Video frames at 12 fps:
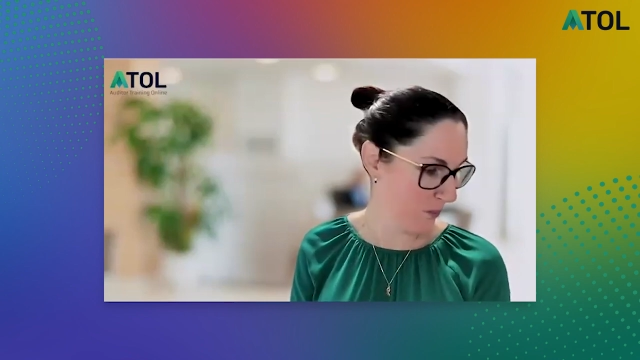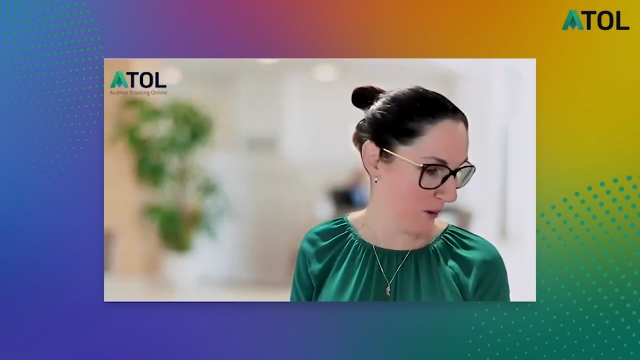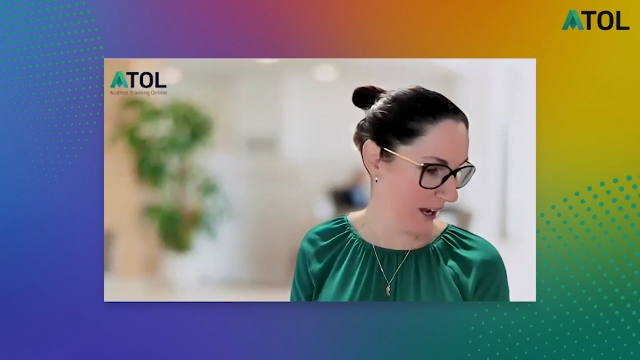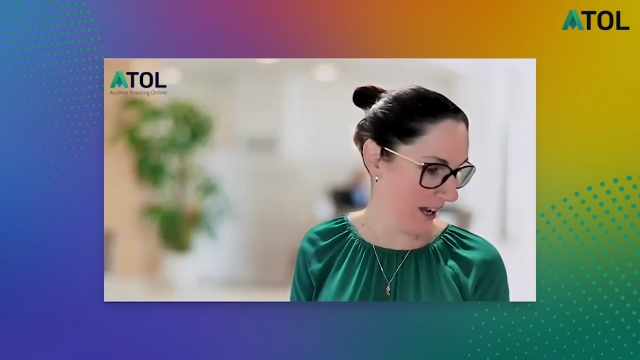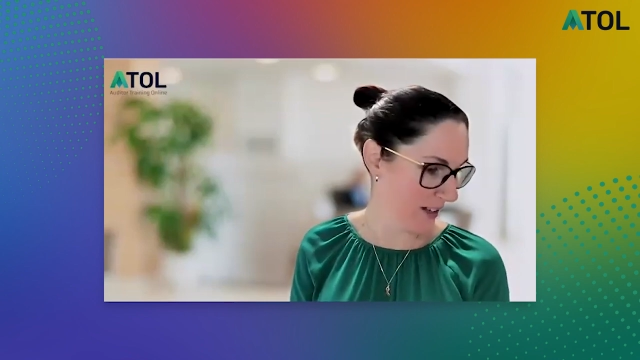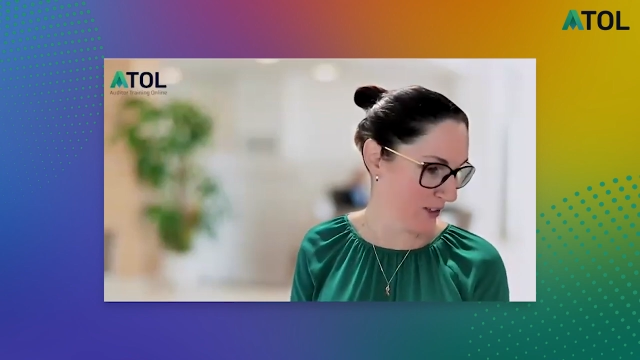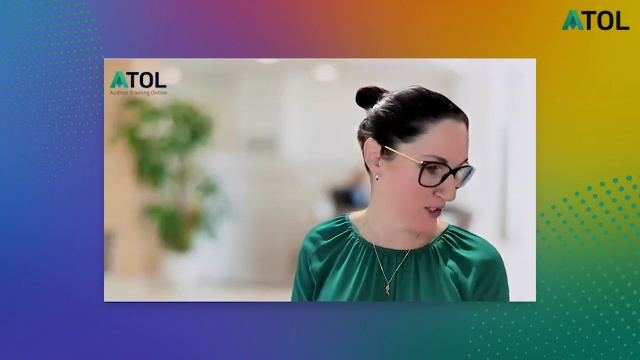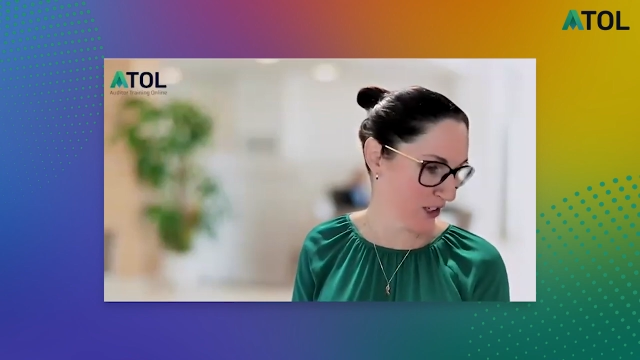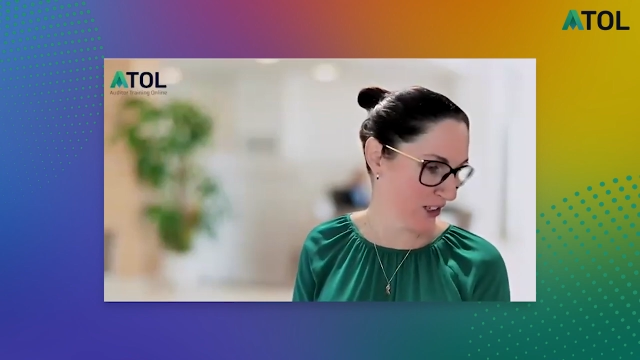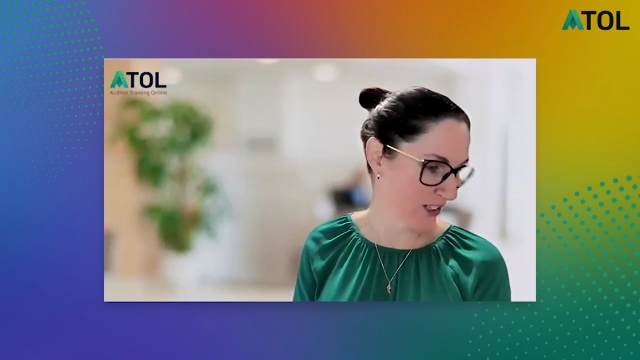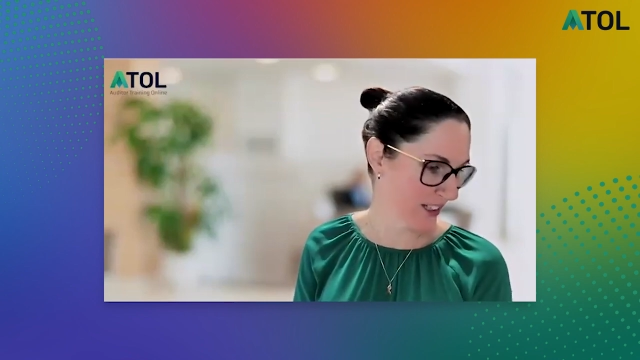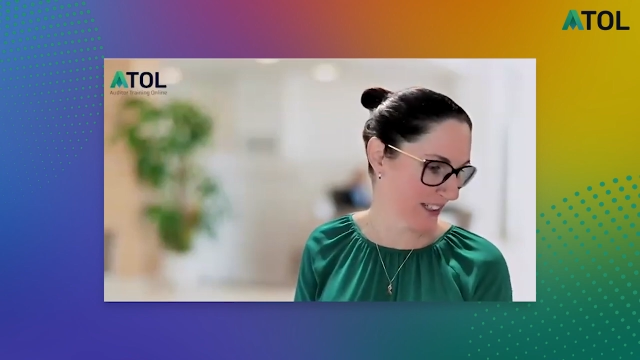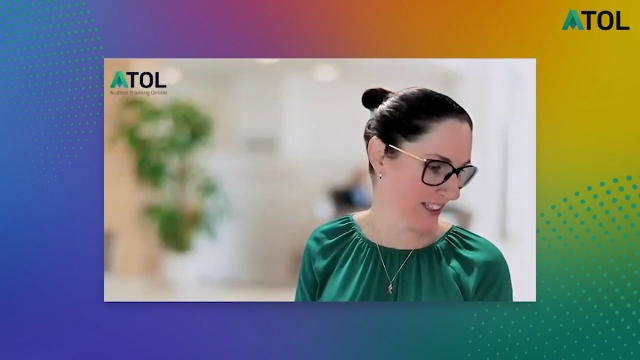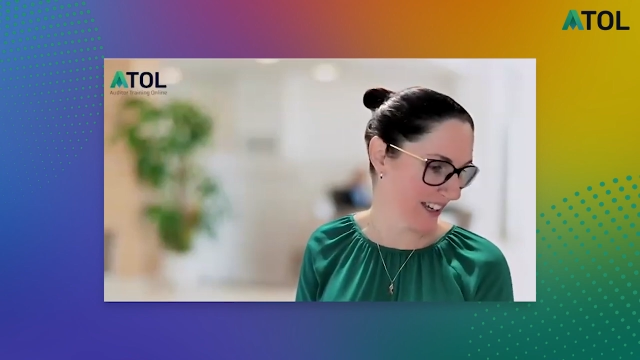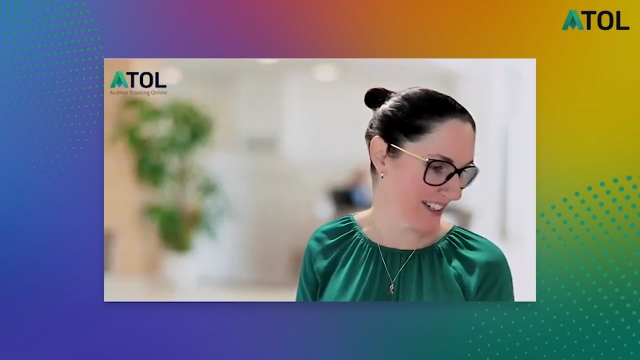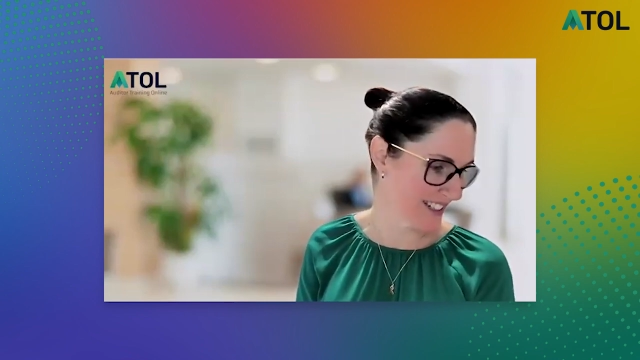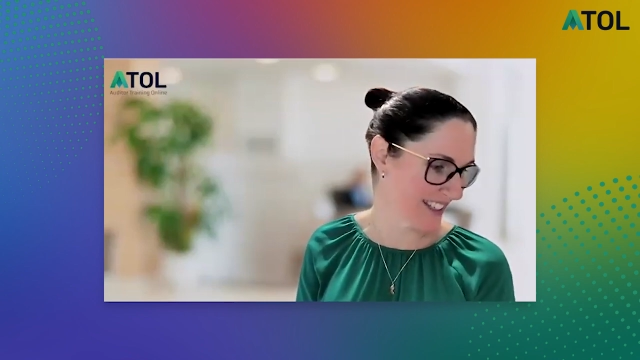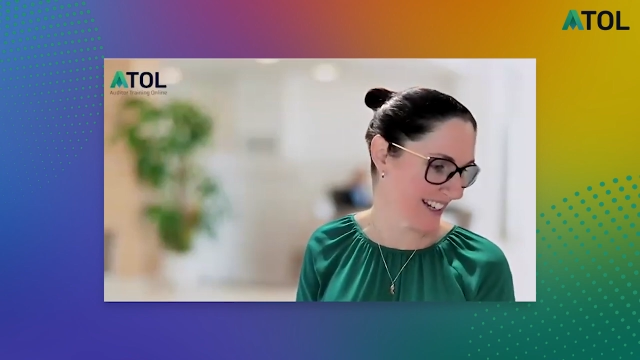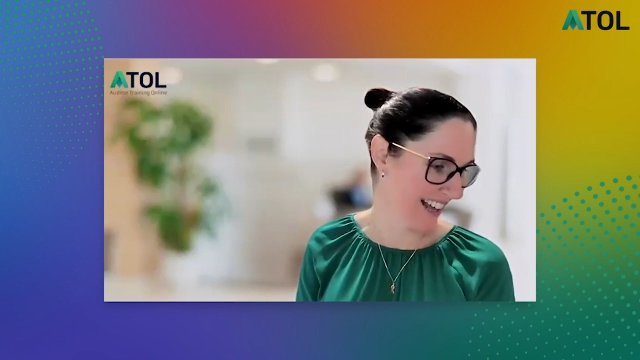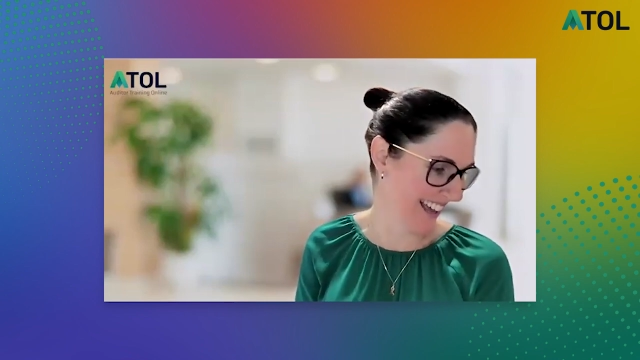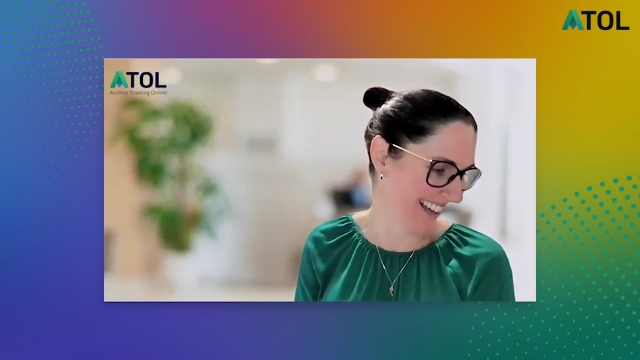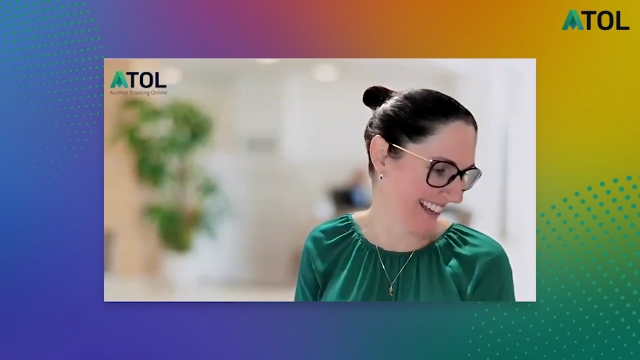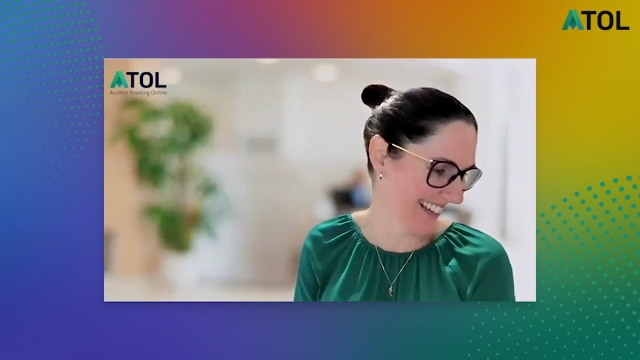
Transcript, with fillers: We had a joke yesterday.